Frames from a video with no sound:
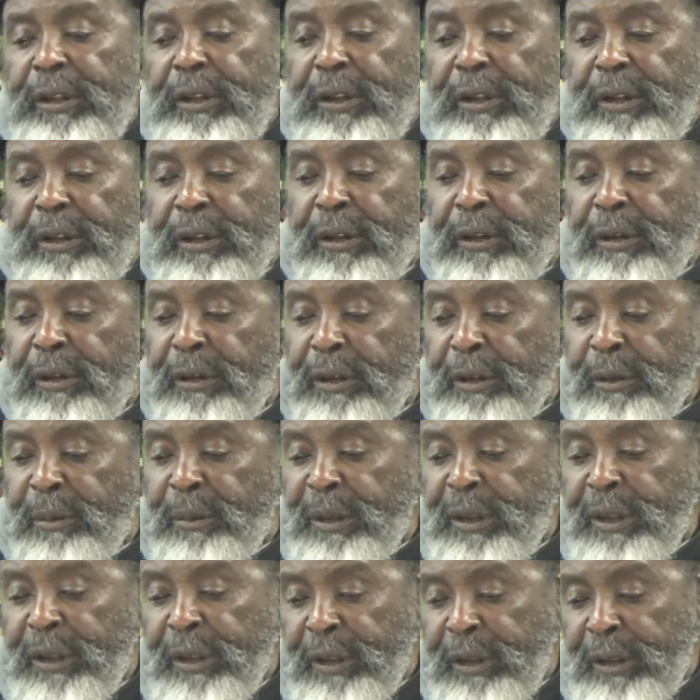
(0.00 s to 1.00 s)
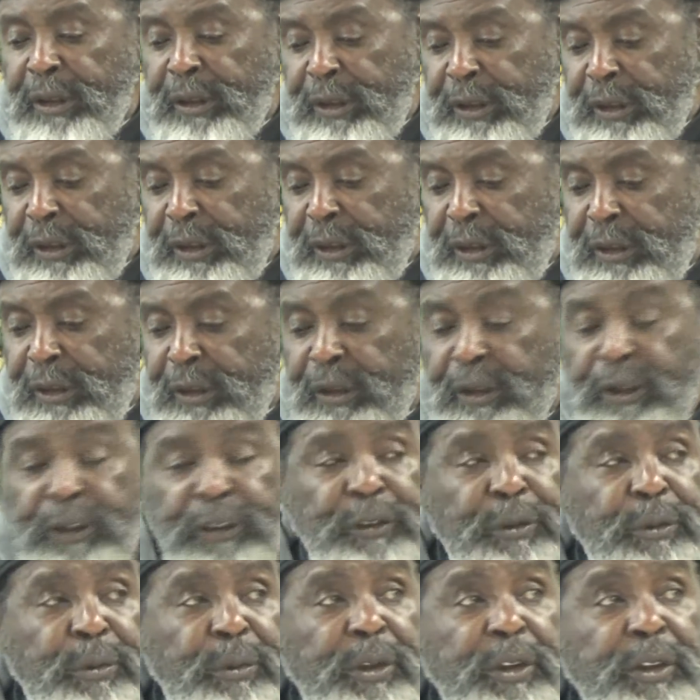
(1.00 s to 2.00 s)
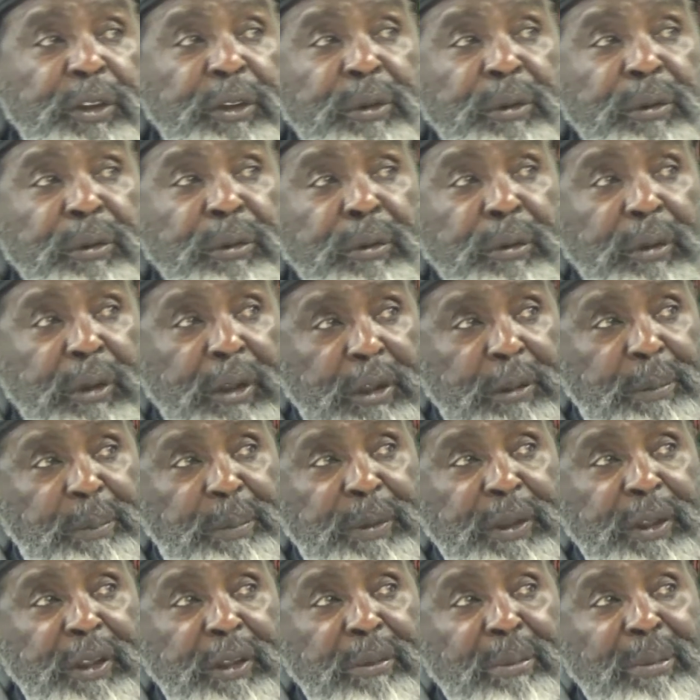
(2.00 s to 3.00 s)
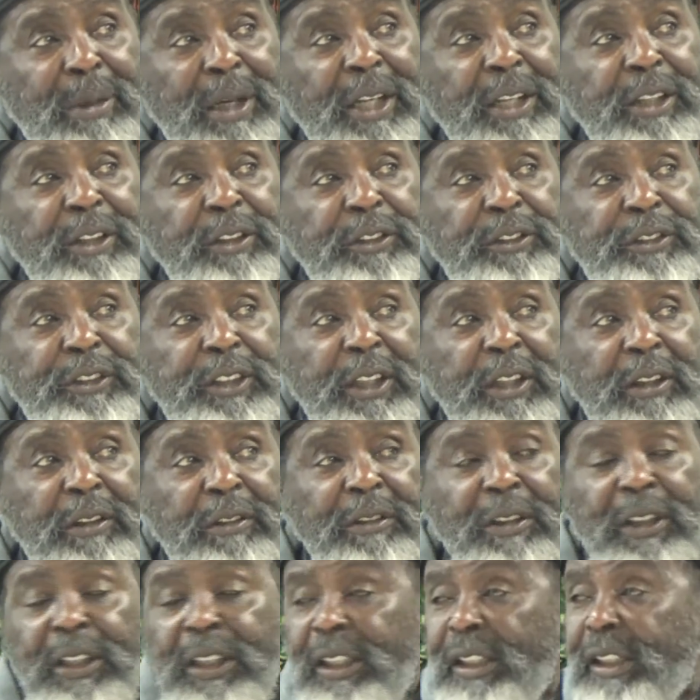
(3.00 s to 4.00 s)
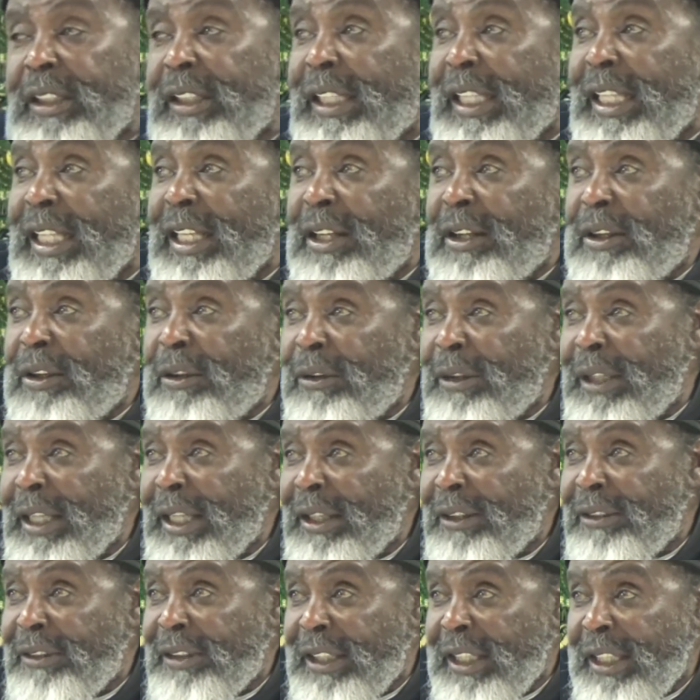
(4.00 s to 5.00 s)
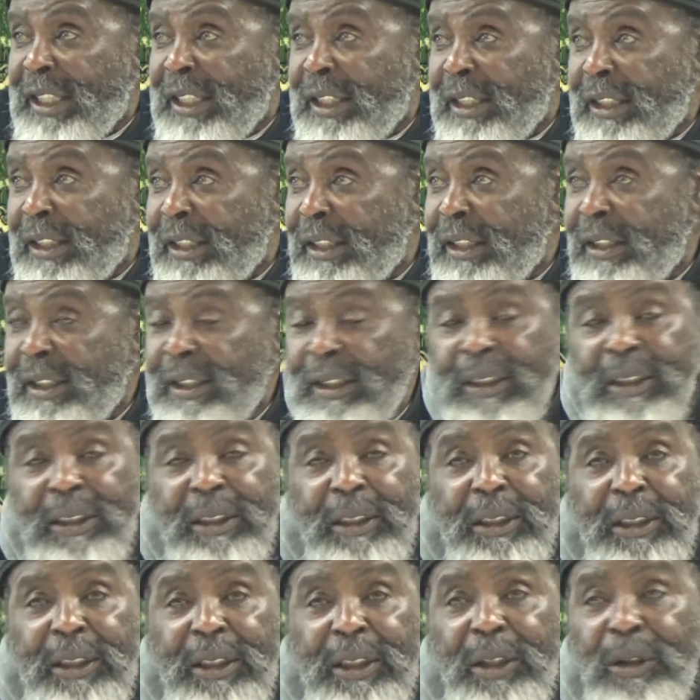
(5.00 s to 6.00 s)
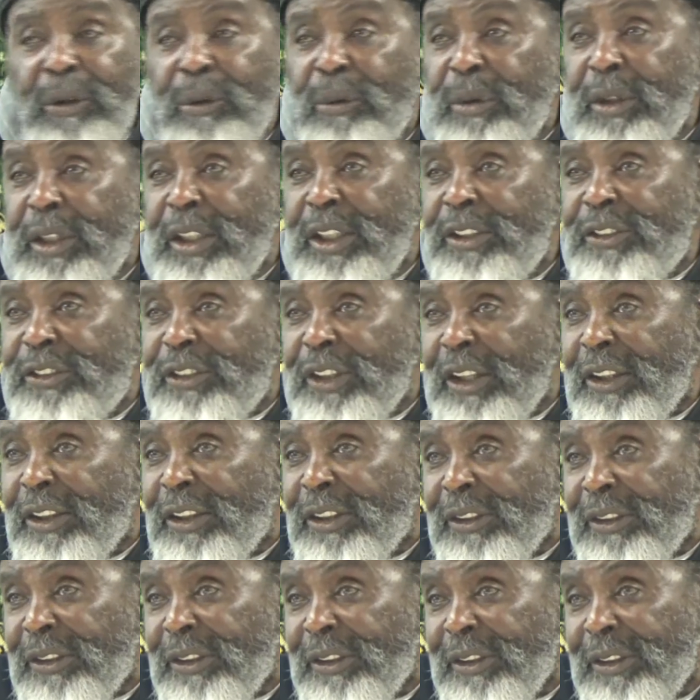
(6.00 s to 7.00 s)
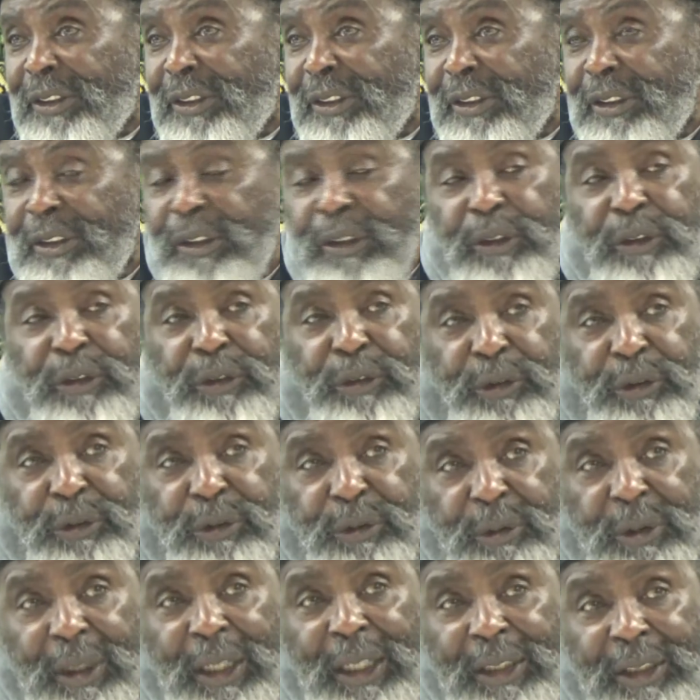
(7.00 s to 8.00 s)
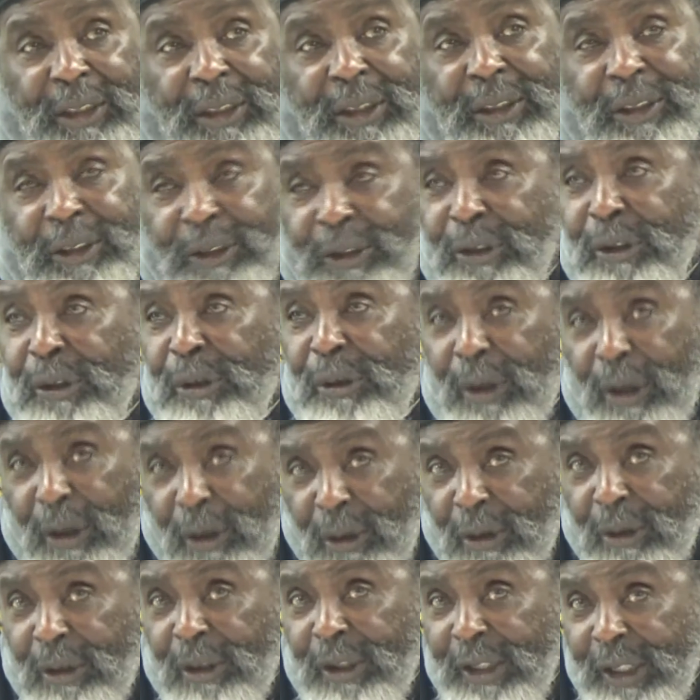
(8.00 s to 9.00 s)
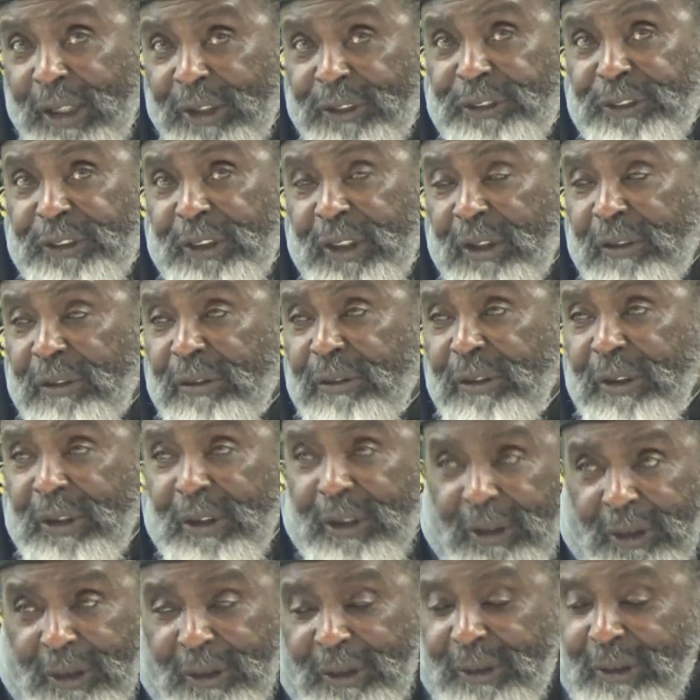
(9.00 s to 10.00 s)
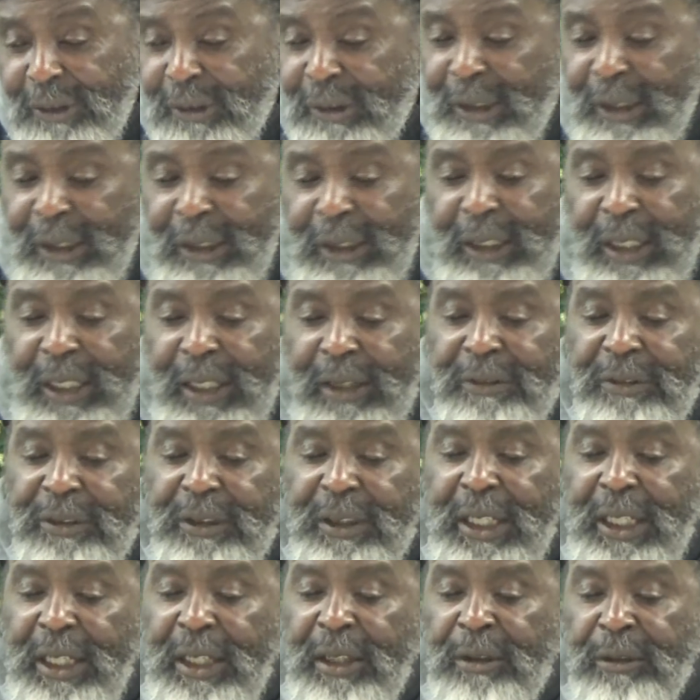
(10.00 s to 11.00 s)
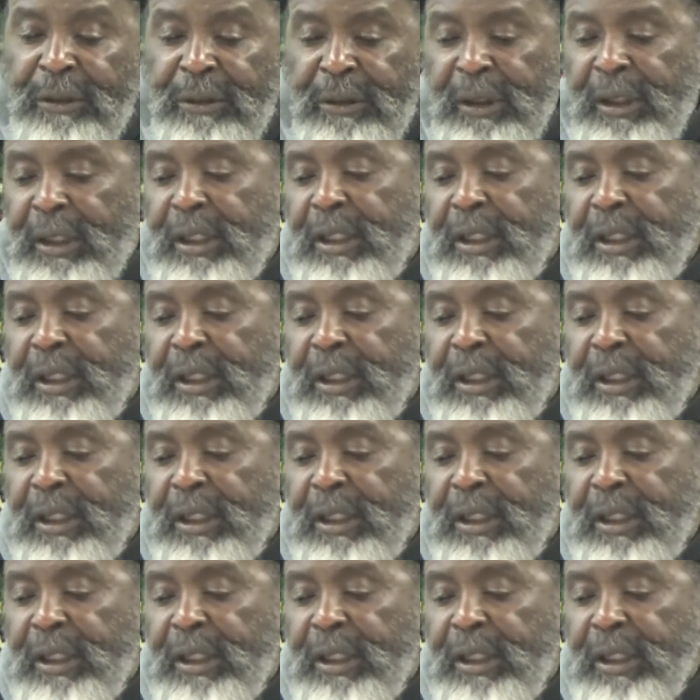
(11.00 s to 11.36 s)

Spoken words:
You know what I mean? Because when you up here by yourself, they're all out there with each other. So you got to, you know, all of that stuff, you got to have it down.